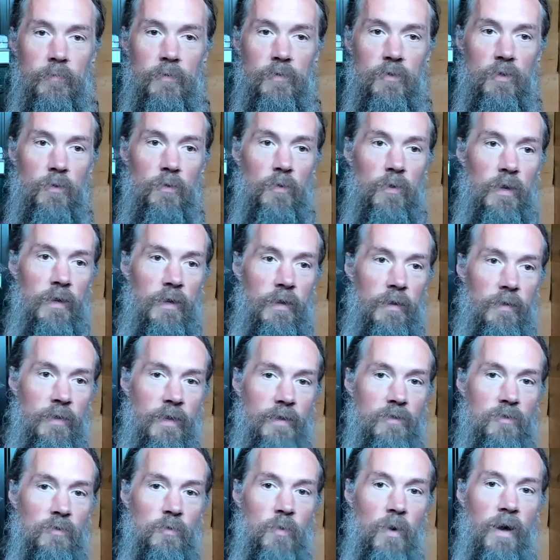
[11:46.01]
So
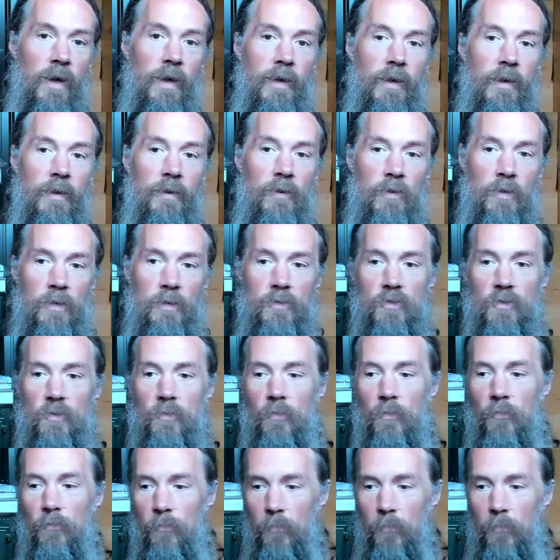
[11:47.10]
this is why I encourage,